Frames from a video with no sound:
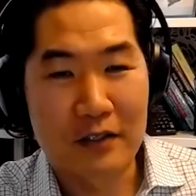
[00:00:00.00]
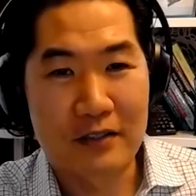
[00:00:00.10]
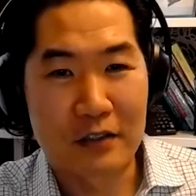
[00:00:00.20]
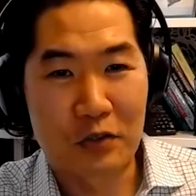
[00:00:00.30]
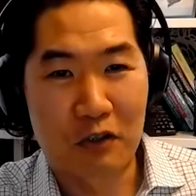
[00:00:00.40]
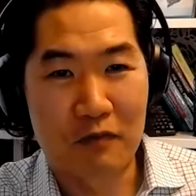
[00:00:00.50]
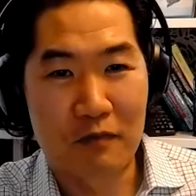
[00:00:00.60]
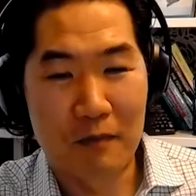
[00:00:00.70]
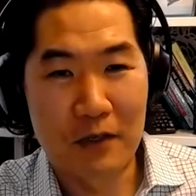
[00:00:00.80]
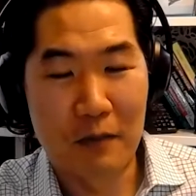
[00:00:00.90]
as sort of
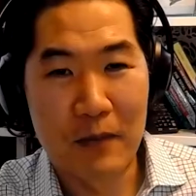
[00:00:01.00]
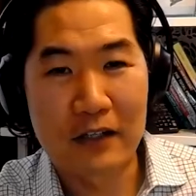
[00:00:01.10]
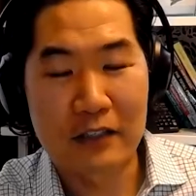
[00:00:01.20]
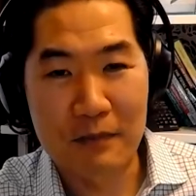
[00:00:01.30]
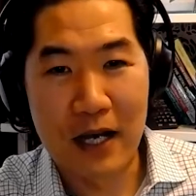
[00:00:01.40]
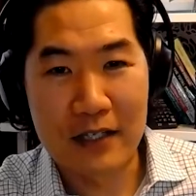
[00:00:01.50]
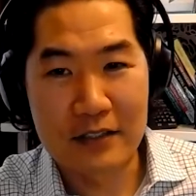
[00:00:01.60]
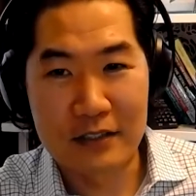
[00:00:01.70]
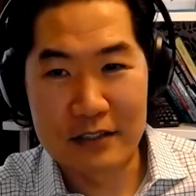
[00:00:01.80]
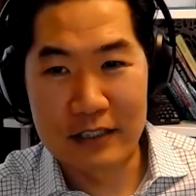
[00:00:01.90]
medically
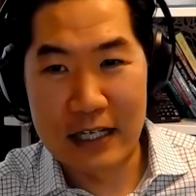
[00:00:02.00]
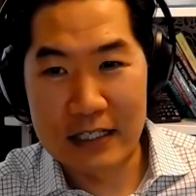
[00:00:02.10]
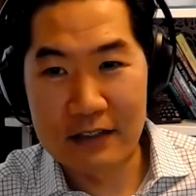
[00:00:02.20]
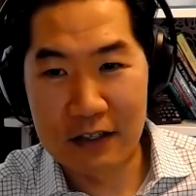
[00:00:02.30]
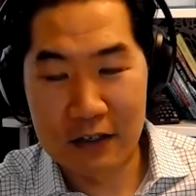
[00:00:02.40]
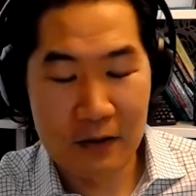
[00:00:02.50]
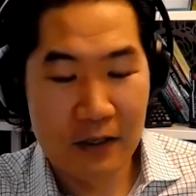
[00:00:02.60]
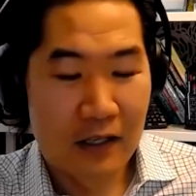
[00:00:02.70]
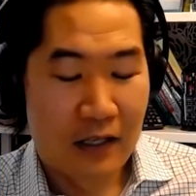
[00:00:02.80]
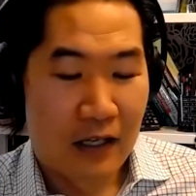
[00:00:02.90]
minded to get in there.
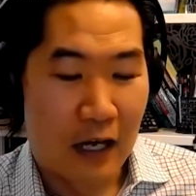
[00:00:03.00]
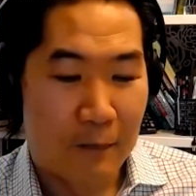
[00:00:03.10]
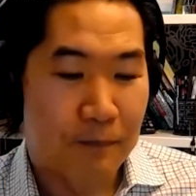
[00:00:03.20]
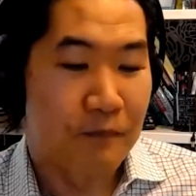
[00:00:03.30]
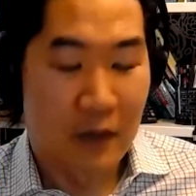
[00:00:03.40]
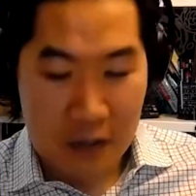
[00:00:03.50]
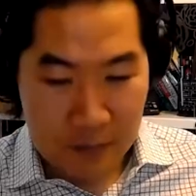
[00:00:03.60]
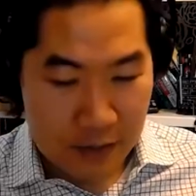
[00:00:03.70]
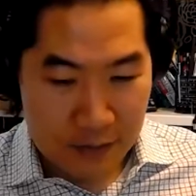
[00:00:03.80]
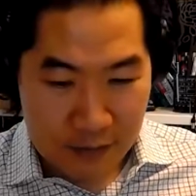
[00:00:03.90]

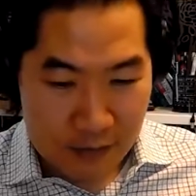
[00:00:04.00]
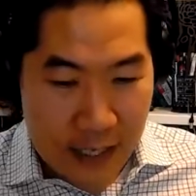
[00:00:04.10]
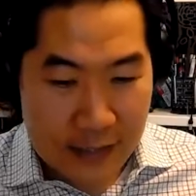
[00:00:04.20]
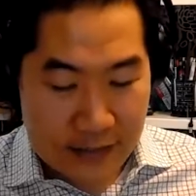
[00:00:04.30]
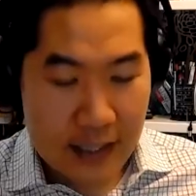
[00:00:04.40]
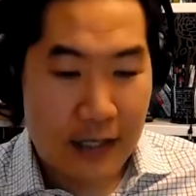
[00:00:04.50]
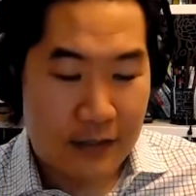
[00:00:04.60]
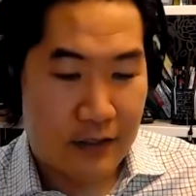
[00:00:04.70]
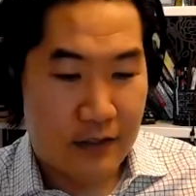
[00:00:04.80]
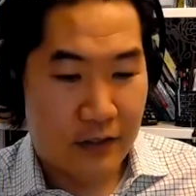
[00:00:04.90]
But that
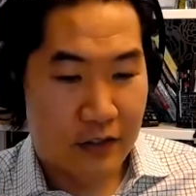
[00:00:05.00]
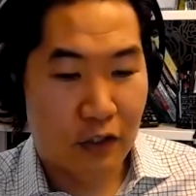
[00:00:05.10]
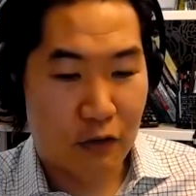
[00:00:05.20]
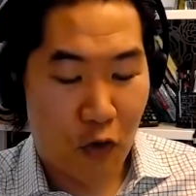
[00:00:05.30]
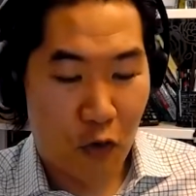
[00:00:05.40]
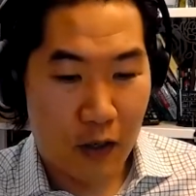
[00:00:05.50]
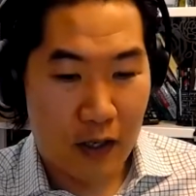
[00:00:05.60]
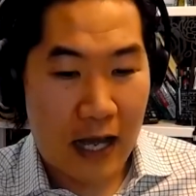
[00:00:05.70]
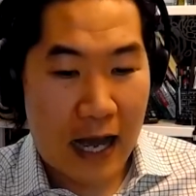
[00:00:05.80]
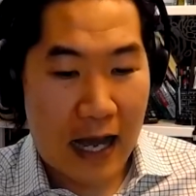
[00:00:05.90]
said, to look
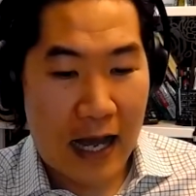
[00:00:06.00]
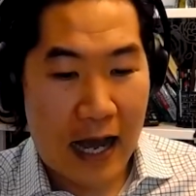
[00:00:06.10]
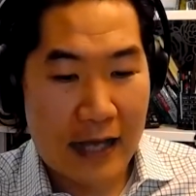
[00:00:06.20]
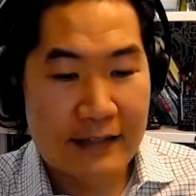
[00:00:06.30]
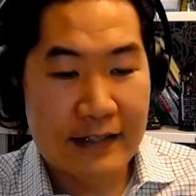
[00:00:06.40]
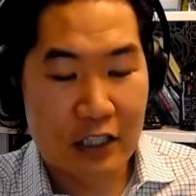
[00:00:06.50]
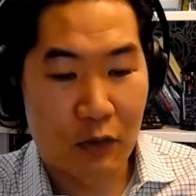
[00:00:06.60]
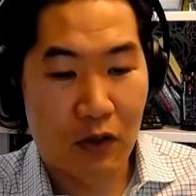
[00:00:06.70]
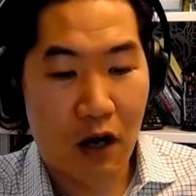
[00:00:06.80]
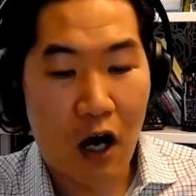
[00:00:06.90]
forward, I think
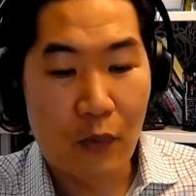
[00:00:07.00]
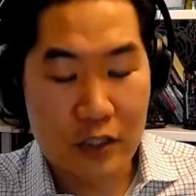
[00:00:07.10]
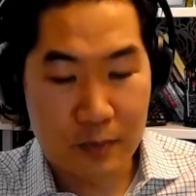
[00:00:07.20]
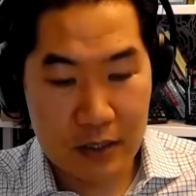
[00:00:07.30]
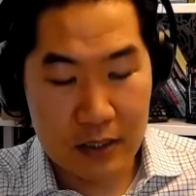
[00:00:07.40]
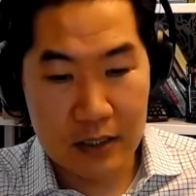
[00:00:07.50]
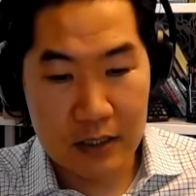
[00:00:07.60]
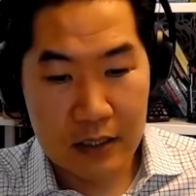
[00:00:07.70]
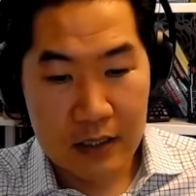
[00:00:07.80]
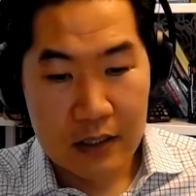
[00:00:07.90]
there will always be
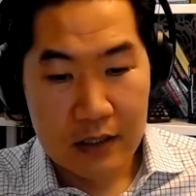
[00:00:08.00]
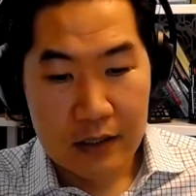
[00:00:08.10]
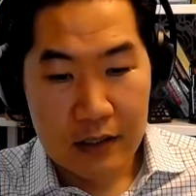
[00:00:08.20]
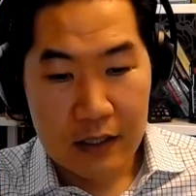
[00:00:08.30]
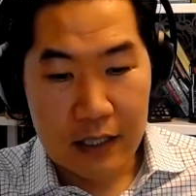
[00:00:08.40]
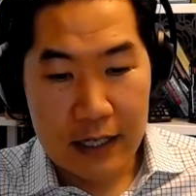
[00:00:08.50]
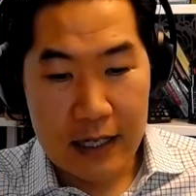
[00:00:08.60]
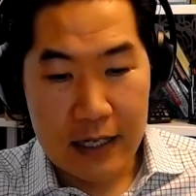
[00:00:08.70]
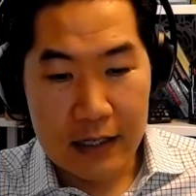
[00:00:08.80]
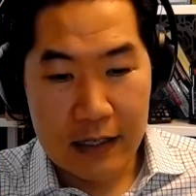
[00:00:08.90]

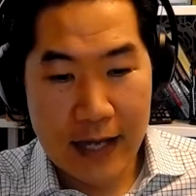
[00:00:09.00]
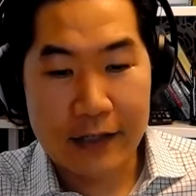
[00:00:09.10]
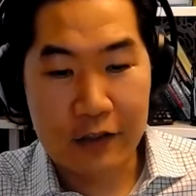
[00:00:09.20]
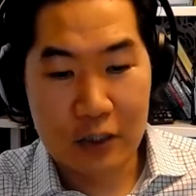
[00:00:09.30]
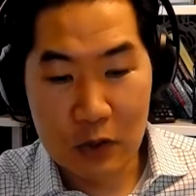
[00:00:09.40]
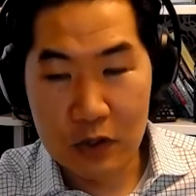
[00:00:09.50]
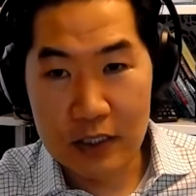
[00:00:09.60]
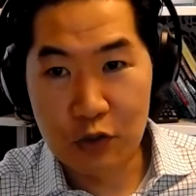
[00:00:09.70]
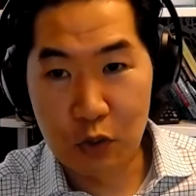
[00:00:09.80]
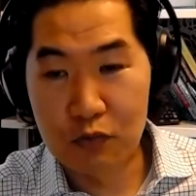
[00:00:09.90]
a hacker
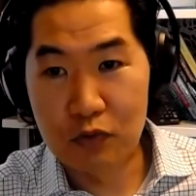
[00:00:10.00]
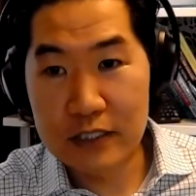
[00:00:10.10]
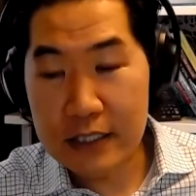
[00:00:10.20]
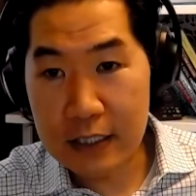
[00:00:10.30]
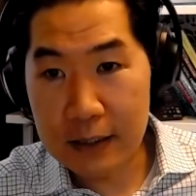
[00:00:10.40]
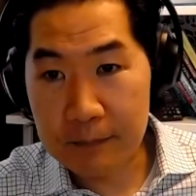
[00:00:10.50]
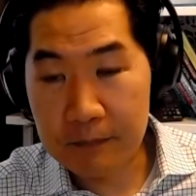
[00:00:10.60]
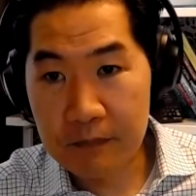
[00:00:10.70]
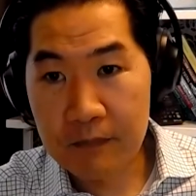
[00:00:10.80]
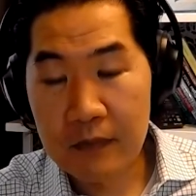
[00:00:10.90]
community sort of leading
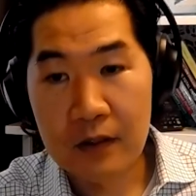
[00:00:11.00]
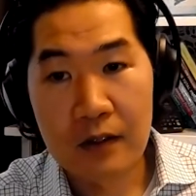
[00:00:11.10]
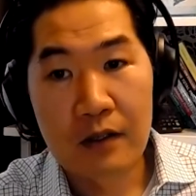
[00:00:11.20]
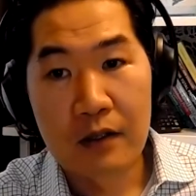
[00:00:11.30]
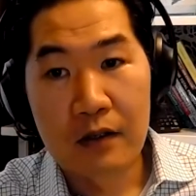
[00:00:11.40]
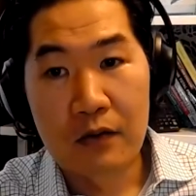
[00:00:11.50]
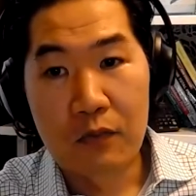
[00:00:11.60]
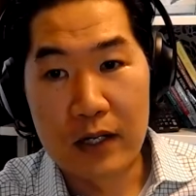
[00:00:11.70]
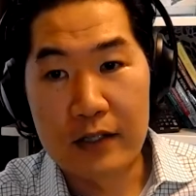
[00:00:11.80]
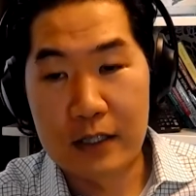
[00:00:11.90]

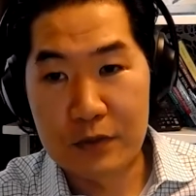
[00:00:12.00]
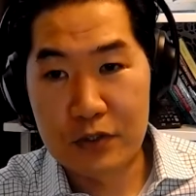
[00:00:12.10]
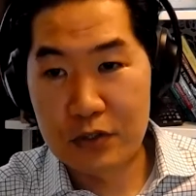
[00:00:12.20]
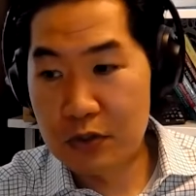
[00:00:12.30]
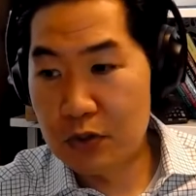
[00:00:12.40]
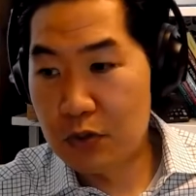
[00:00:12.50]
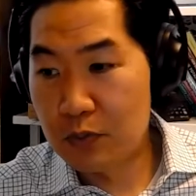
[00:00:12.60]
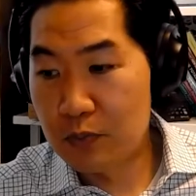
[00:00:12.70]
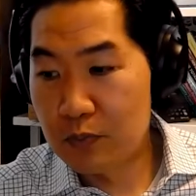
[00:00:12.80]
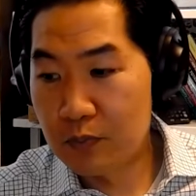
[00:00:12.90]
when it comes to